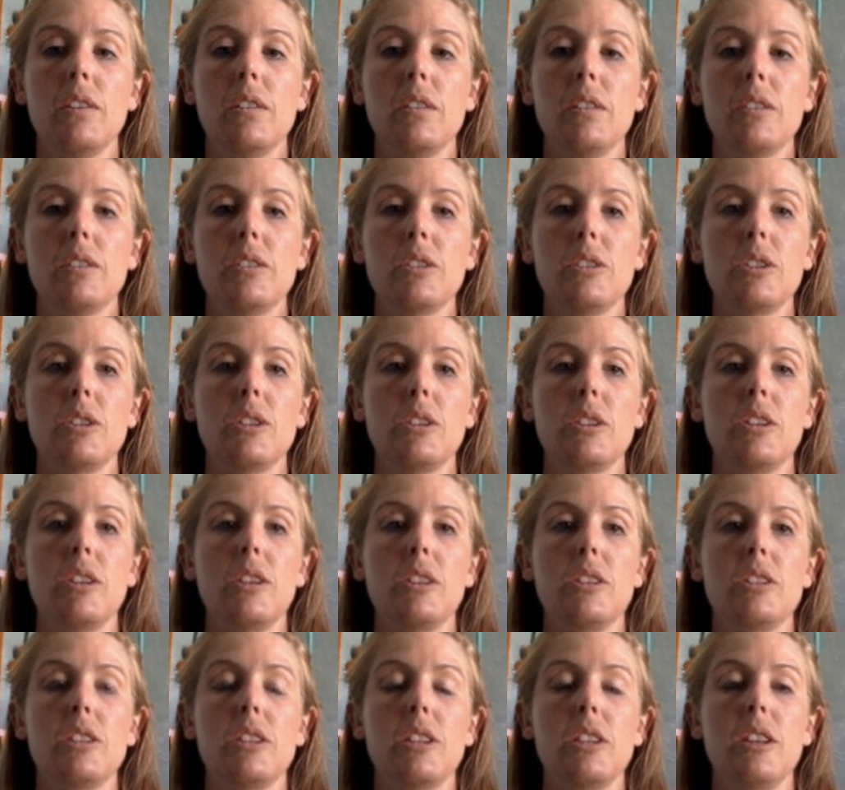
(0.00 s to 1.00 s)
Sure,
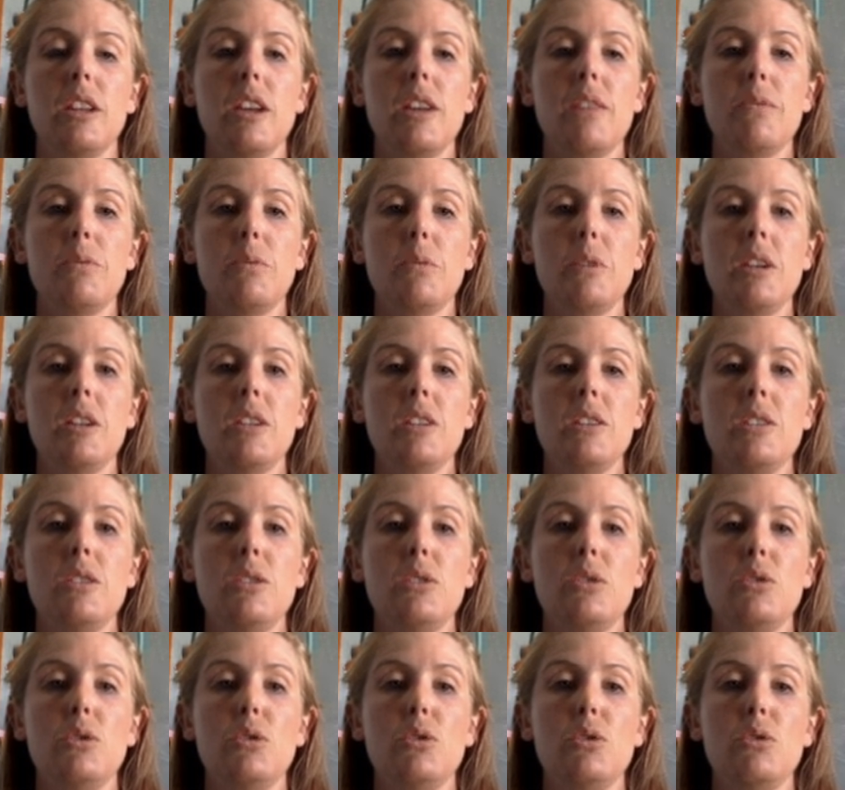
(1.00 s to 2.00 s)
there to the left, 1,
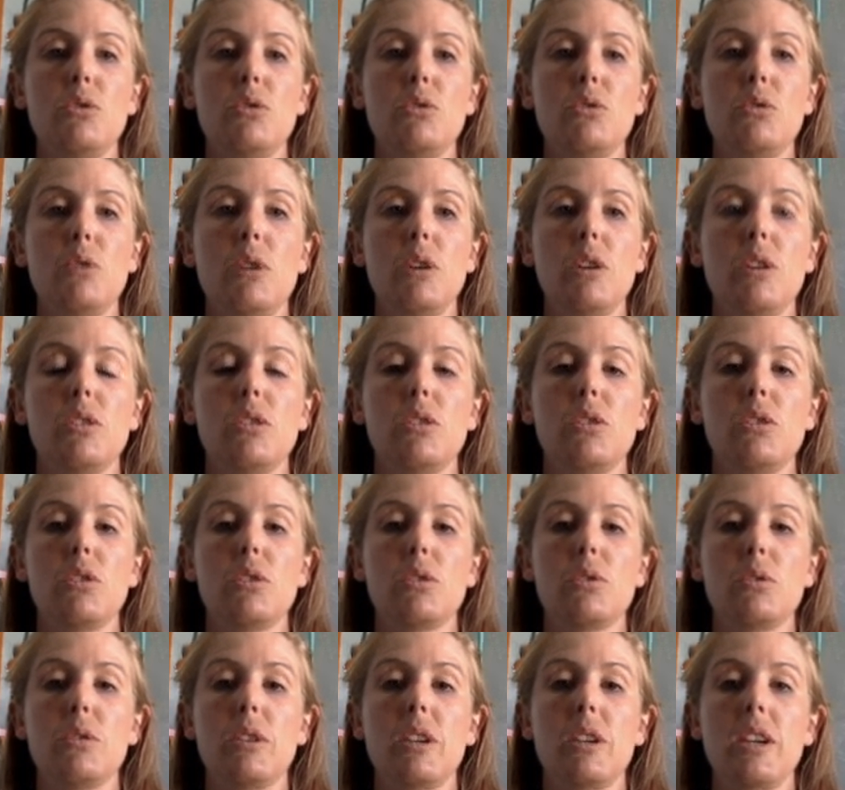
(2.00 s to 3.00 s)
2,
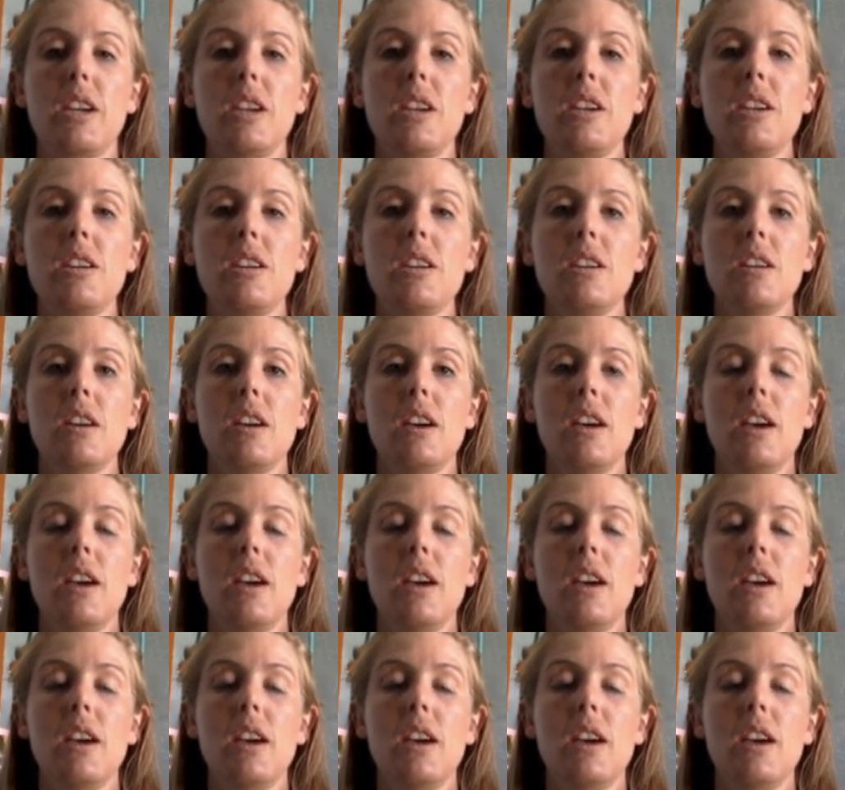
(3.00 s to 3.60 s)
3.